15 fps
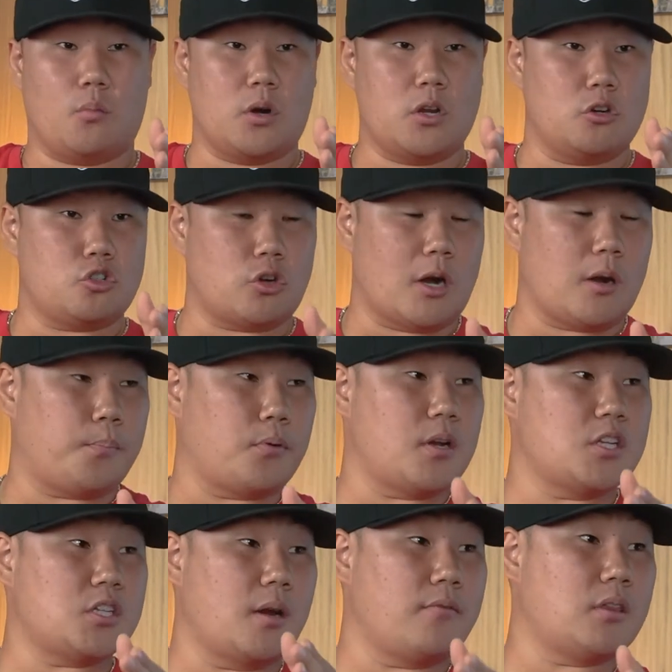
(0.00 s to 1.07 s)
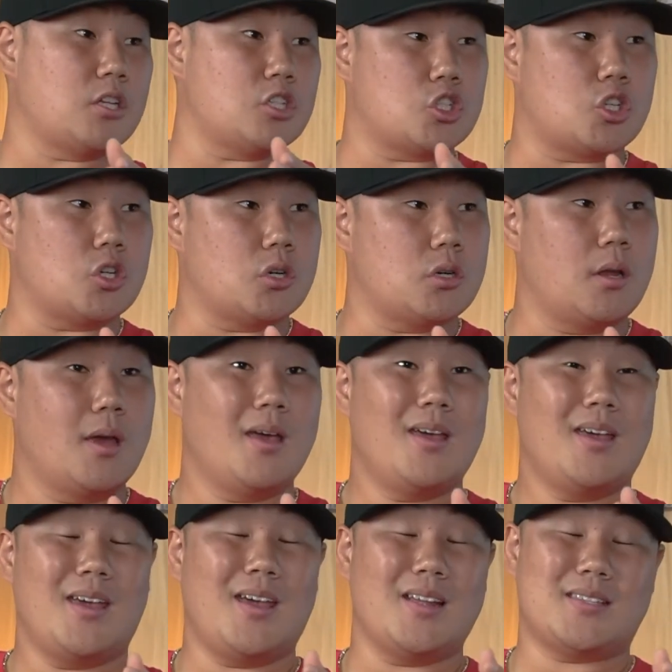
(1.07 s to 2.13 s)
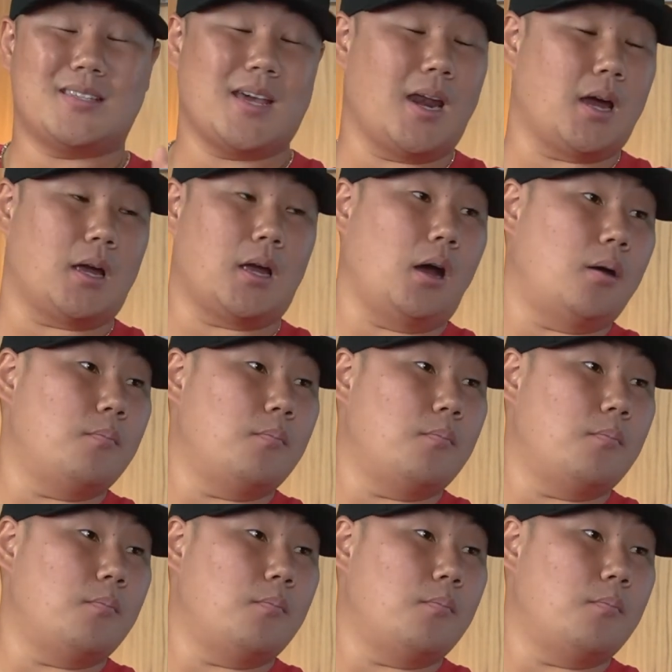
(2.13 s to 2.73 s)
what you're trying to preach and everything is good, it's gonna come.